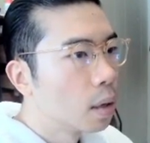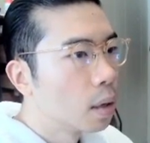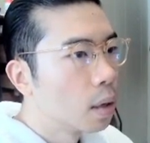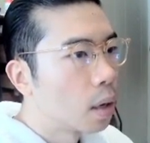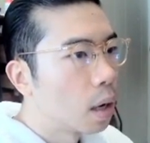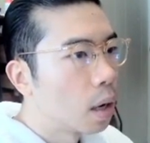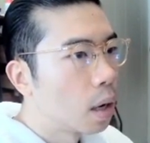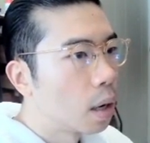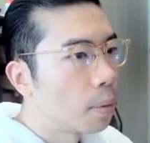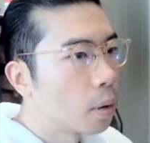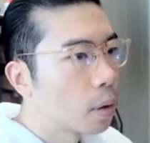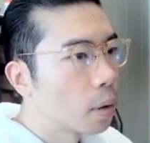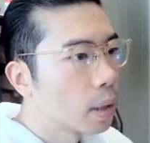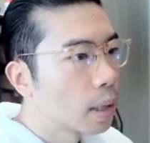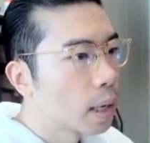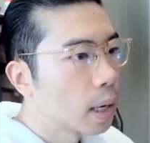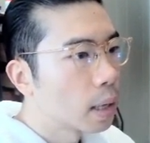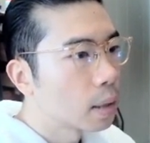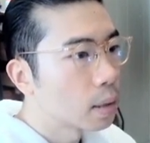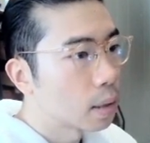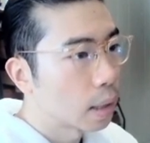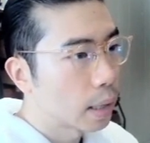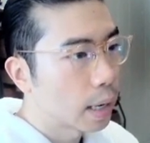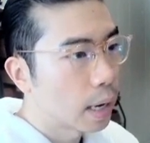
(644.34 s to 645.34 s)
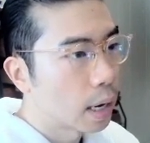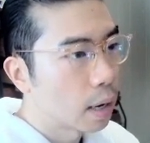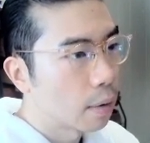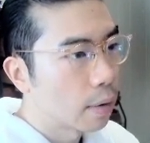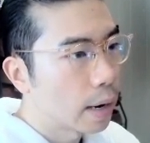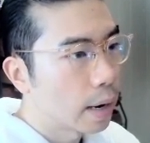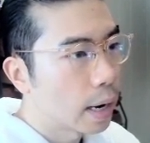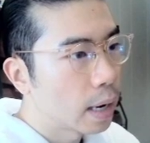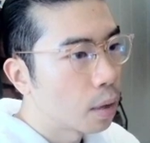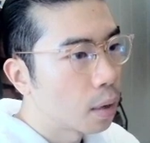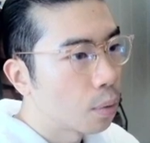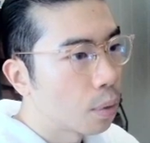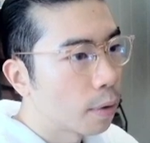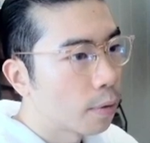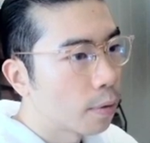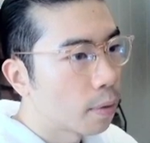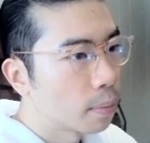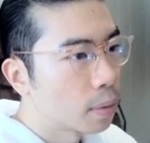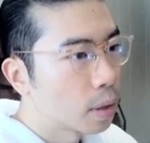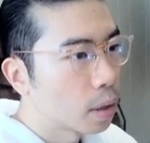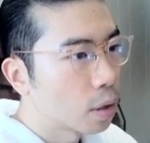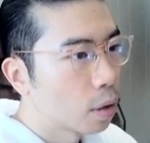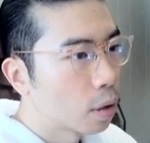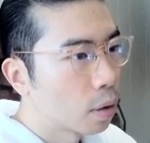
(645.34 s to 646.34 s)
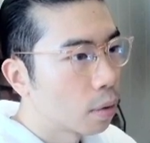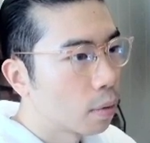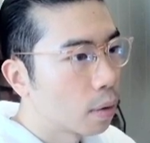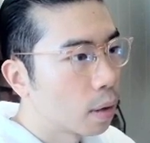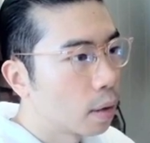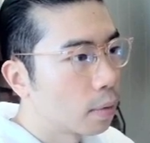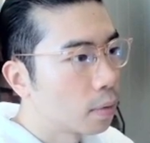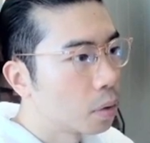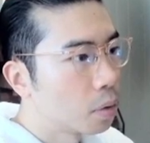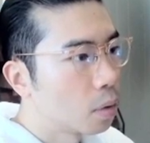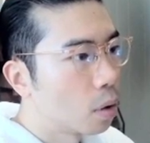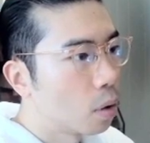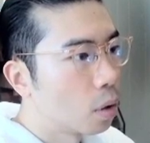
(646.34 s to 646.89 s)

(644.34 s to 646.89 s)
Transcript: Polkadots, again, right, anywhere from the current level